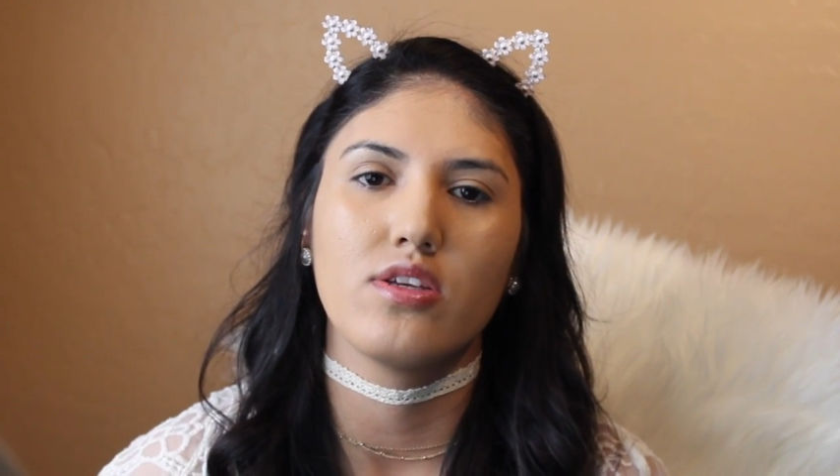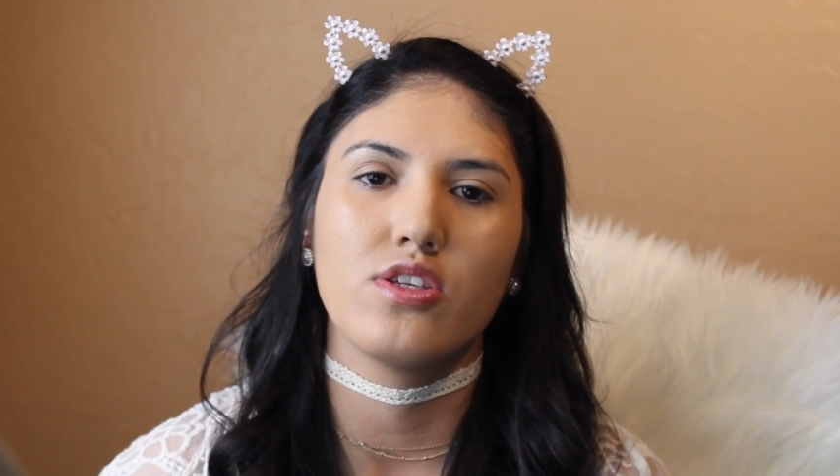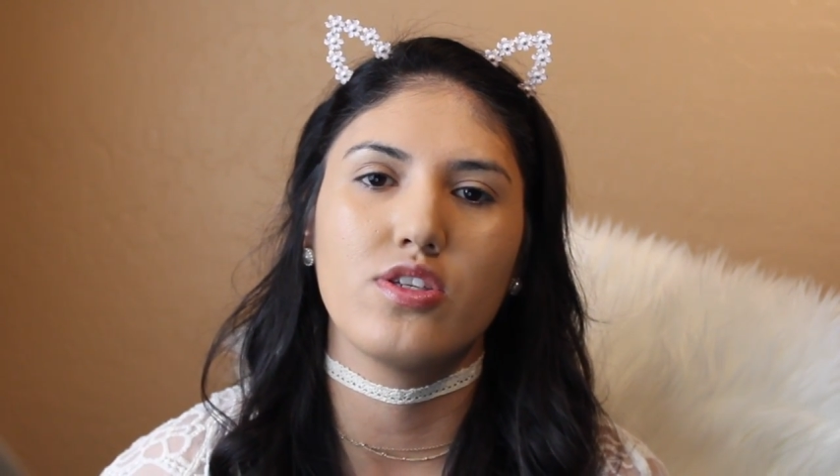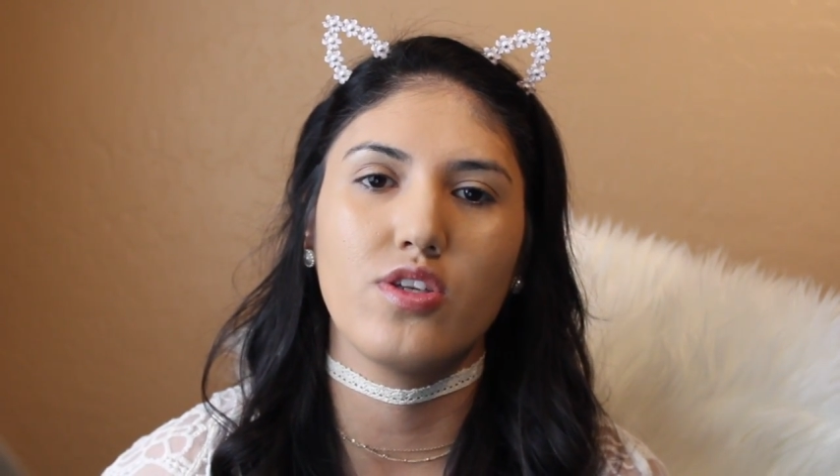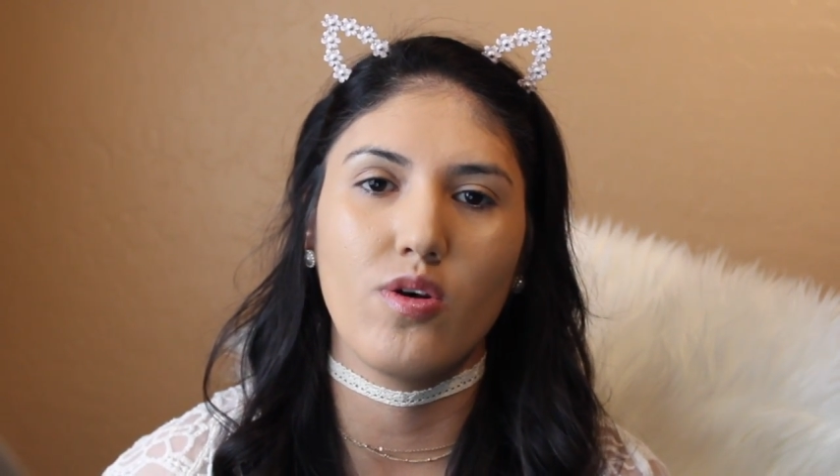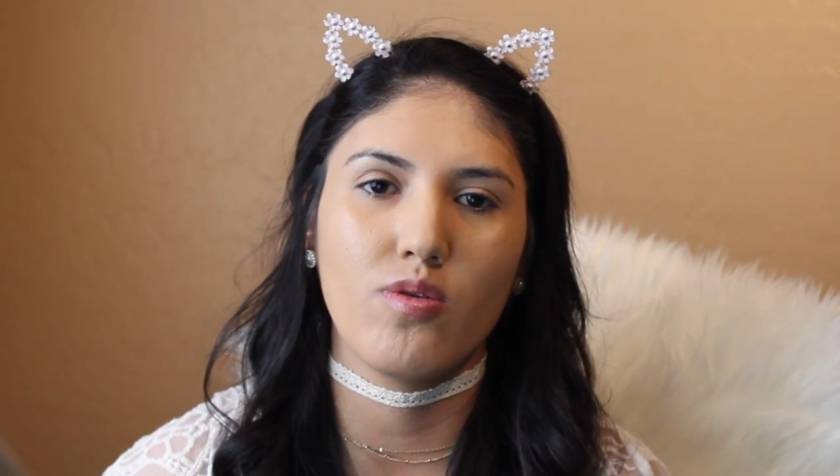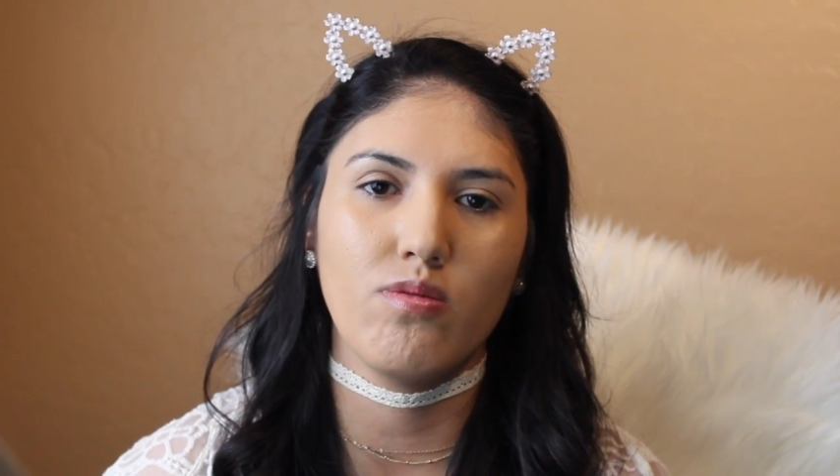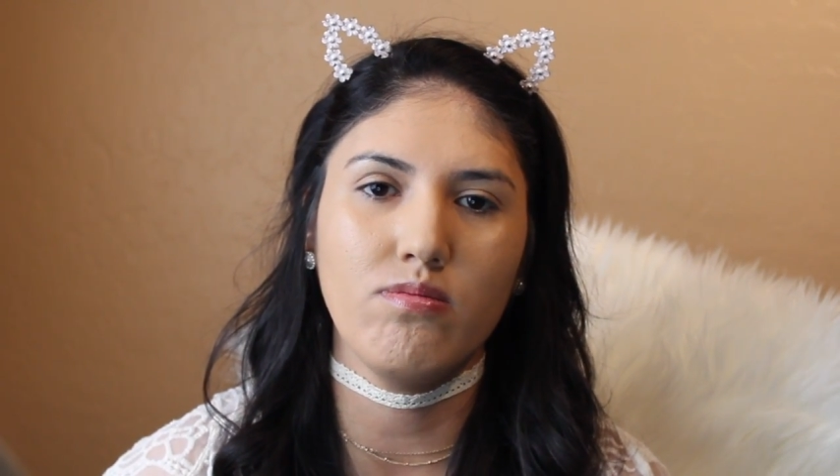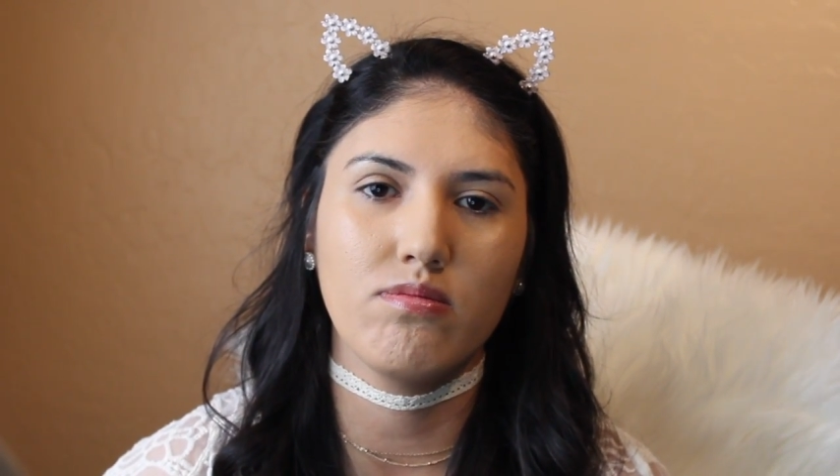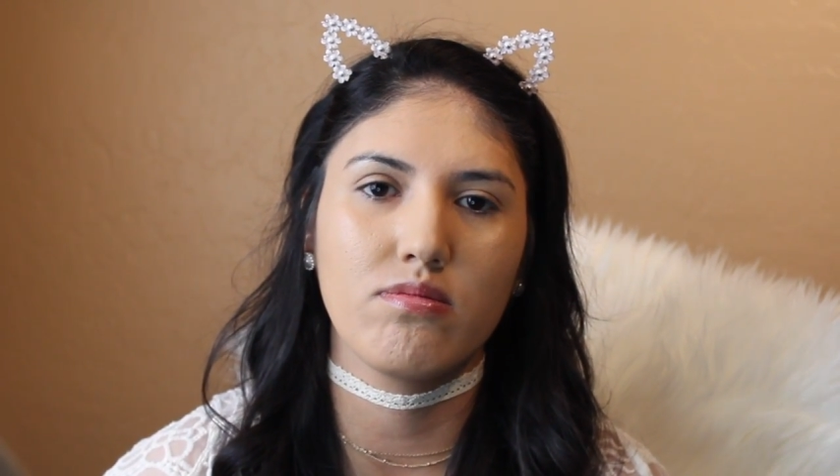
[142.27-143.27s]
So
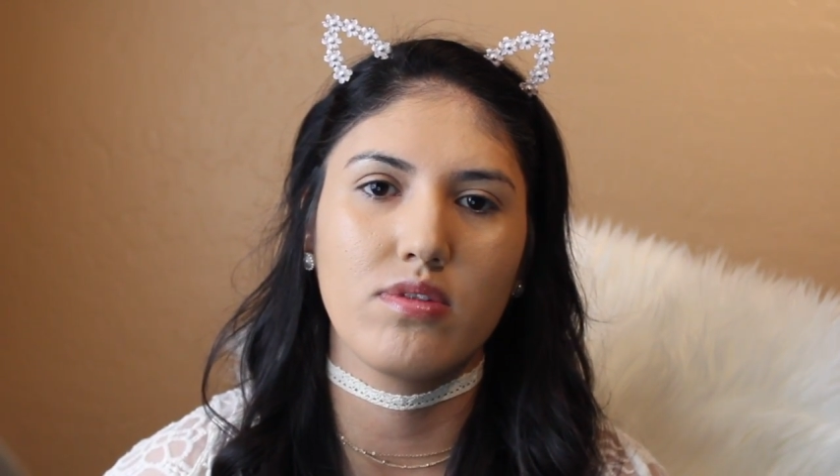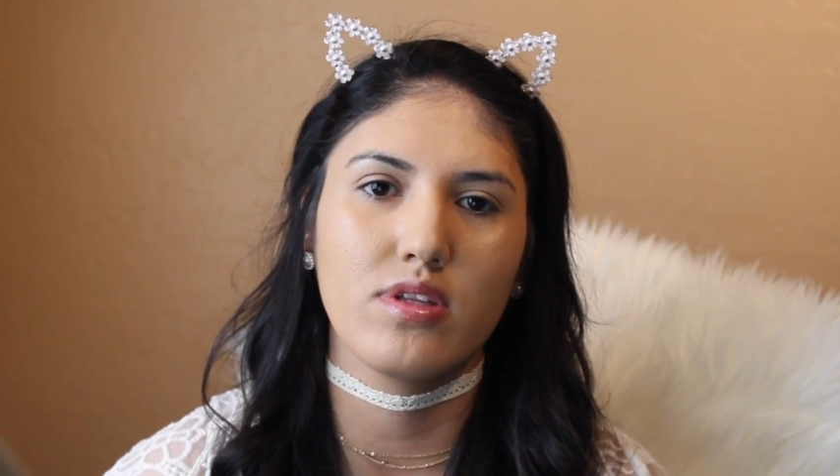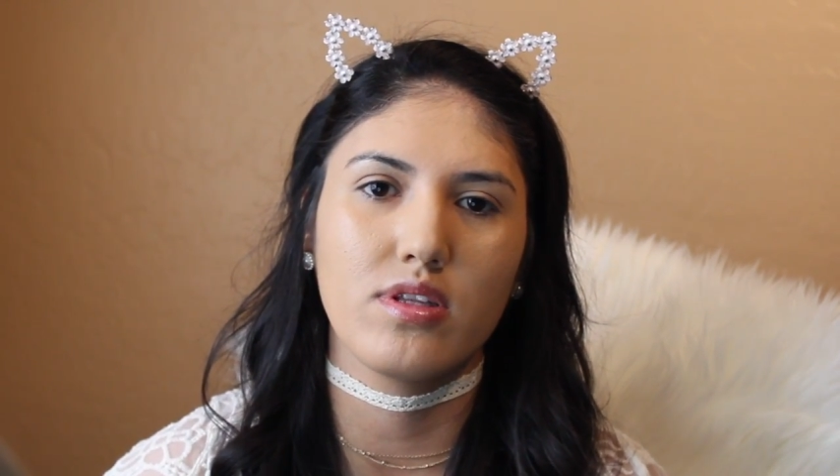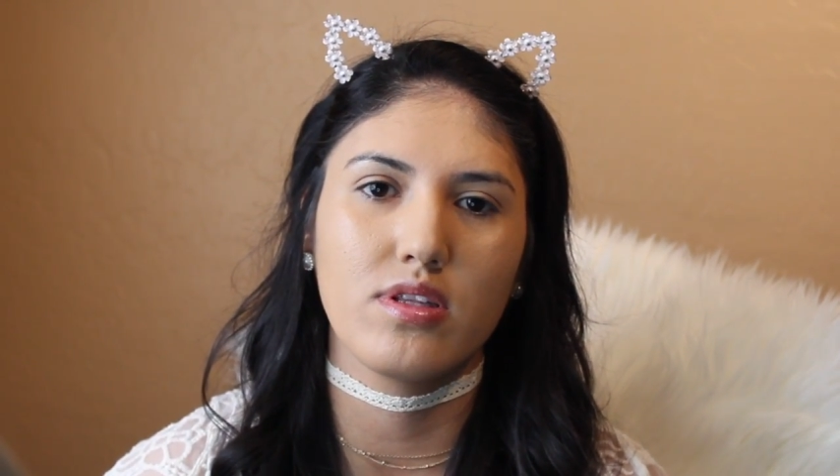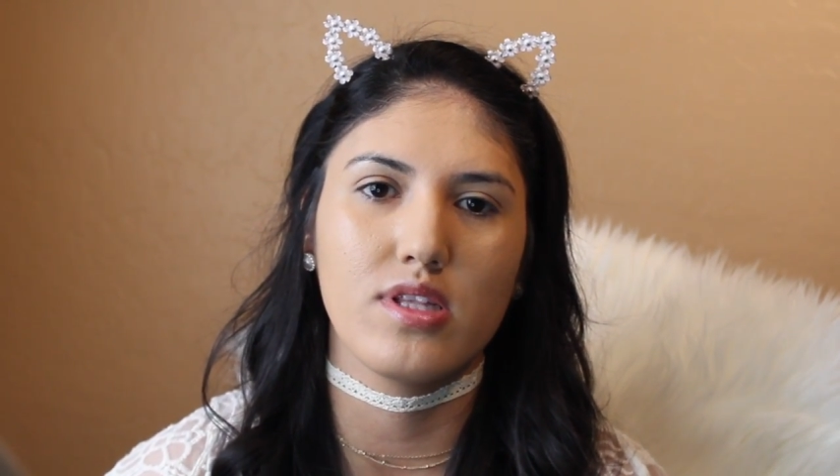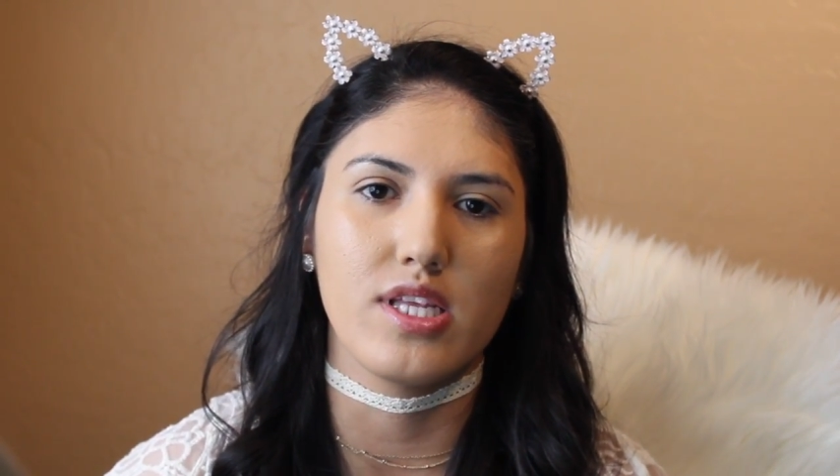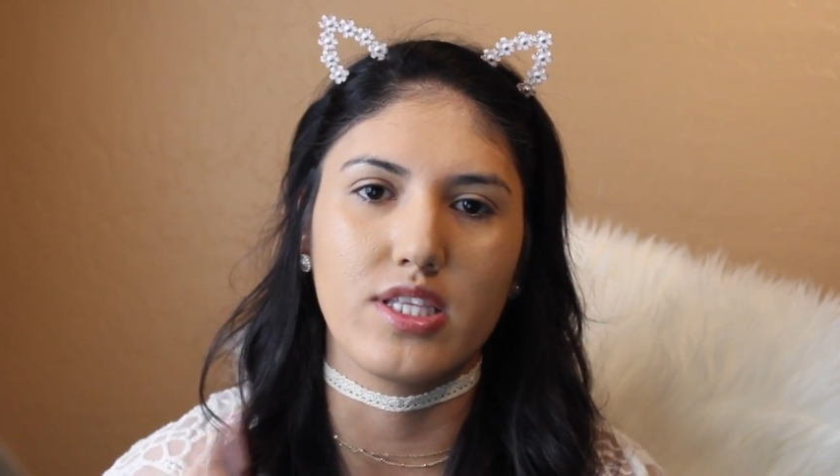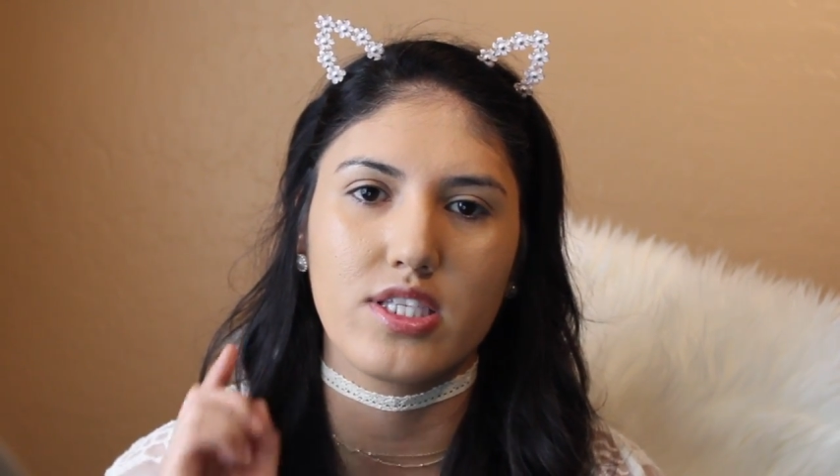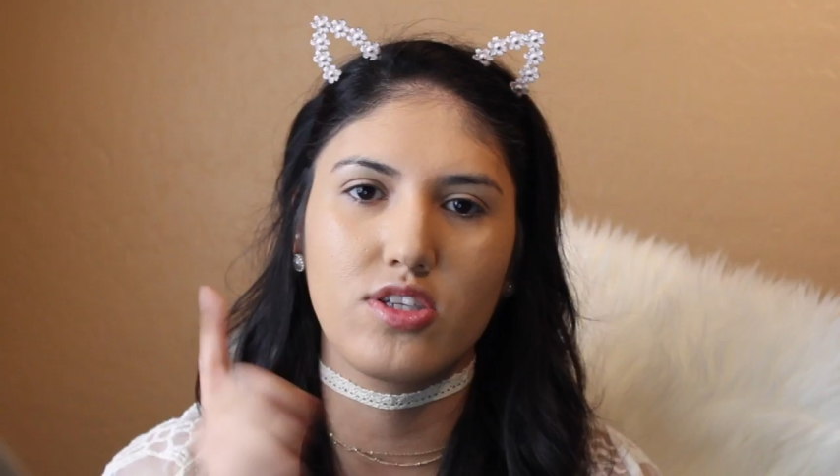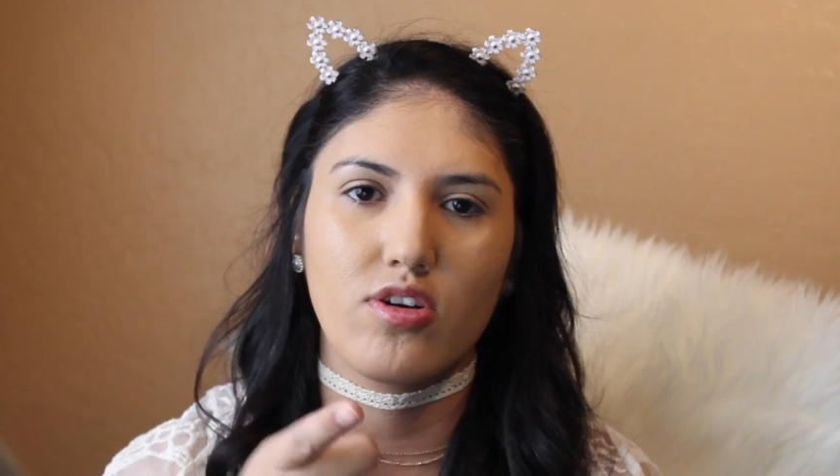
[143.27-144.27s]

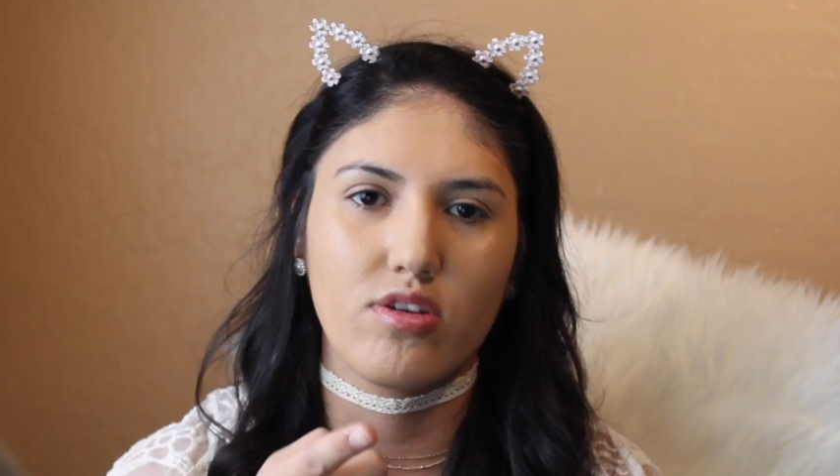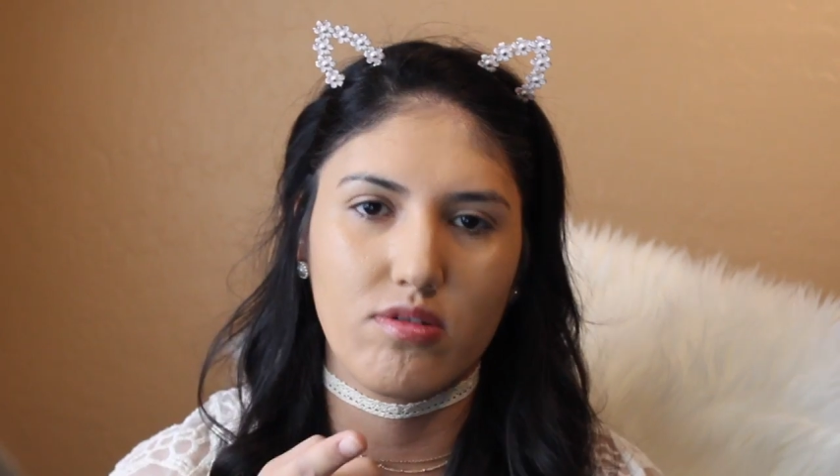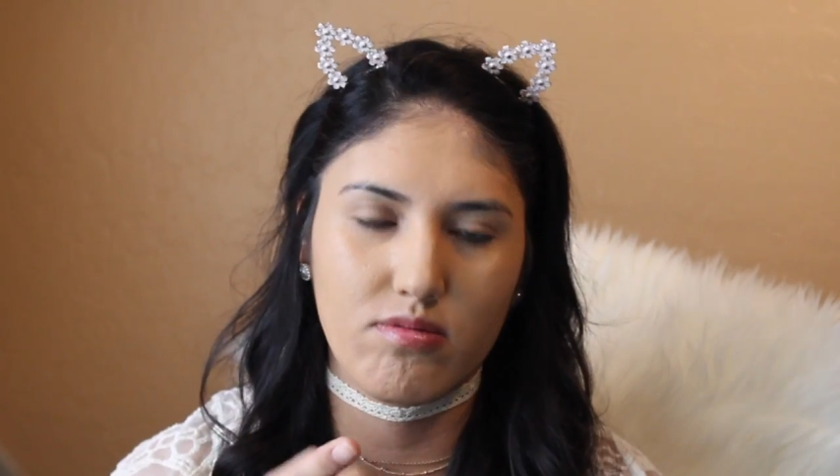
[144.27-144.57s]
let's start.